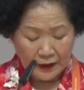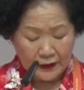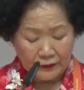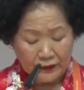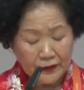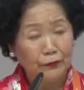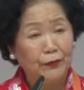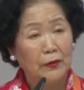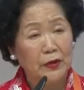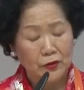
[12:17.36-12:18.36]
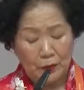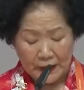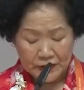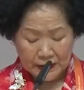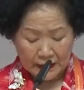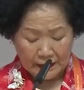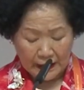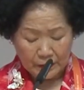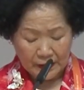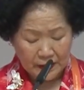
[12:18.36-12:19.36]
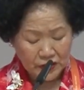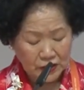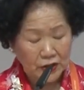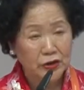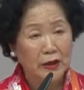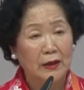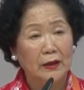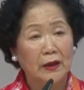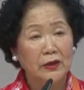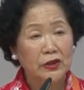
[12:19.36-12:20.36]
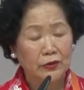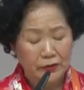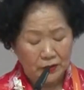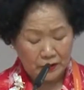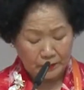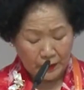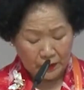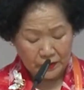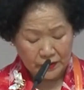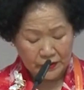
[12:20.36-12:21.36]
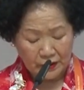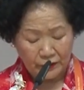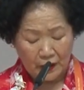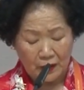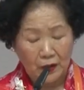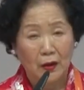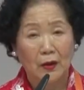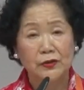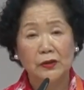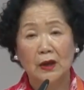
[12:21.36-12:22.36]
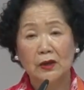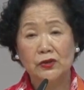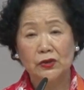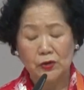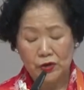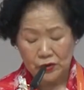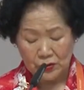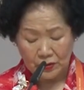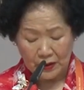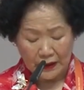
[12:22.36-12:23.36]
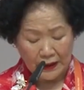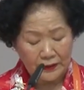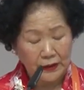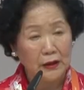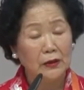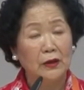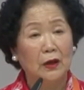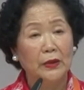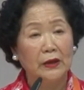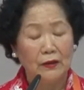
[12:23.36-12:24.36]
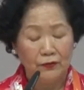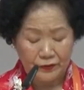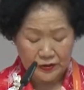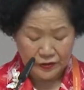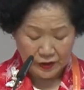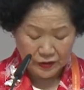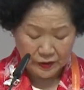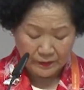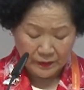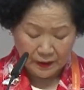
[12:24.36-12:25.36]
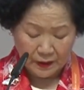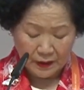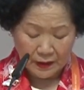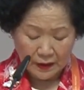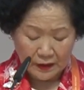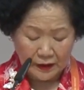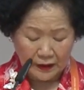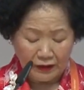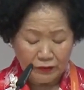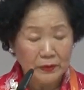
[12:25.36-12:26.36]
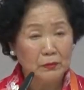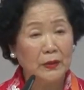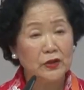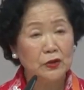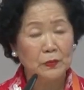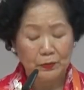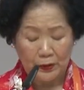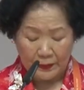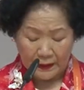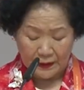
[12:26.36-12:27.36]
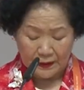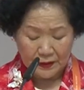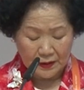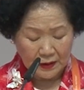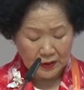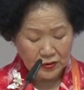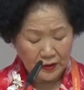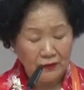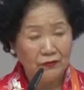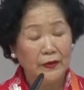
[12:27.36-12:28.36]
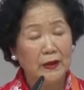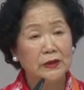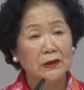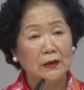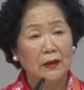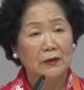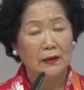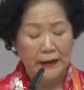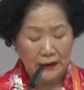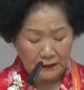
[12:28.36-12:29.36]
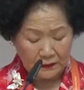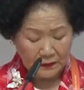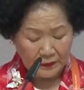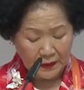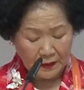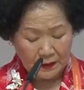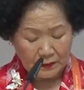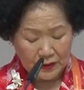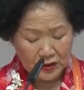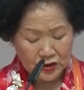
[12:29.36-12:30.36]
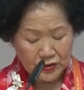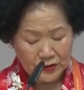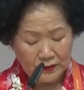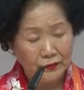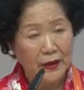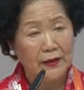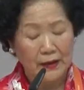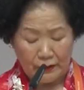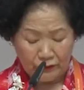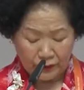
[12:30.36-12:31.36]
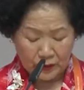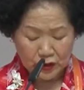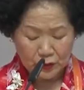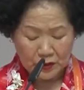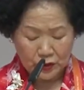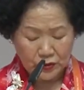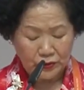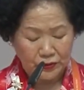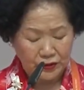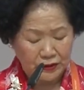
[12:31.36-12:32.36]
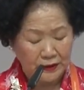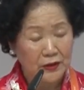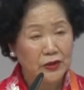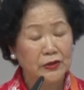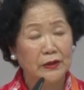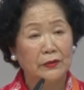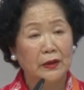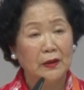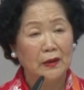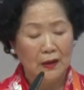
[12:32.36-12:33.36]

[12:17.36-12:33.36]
Given that foreign domestic labor is such an integral component of Hong Kong's social and economic infrastructure, the government must be prepared to invest in the legal, administrative, and enforcement tools necessary